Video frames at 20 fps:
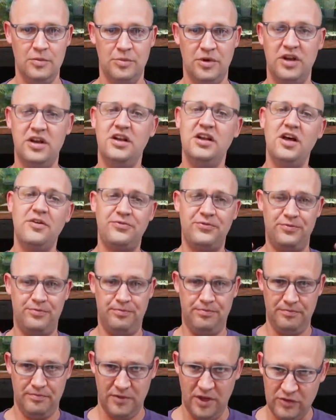but enough
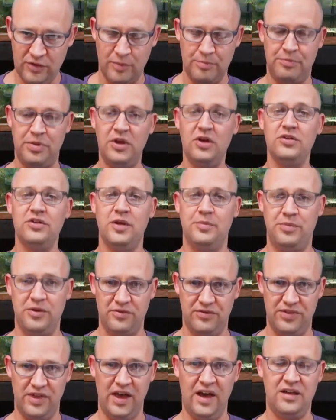of a buildup
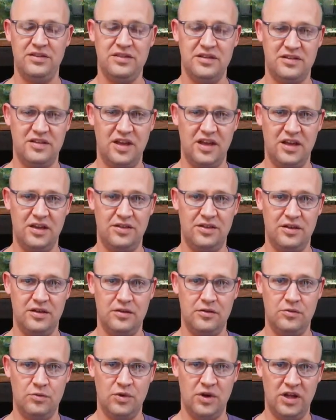of that in the tank
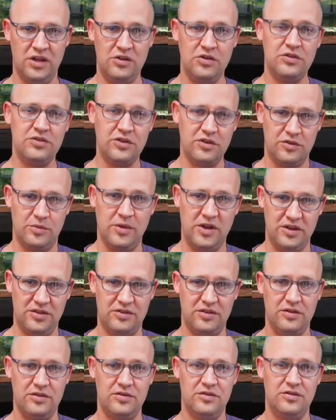that when I used those
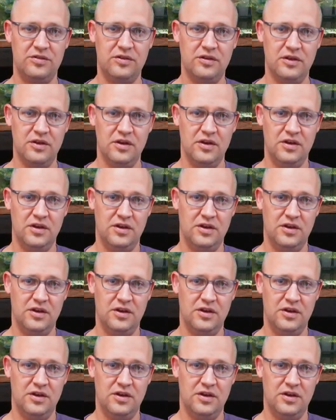medicines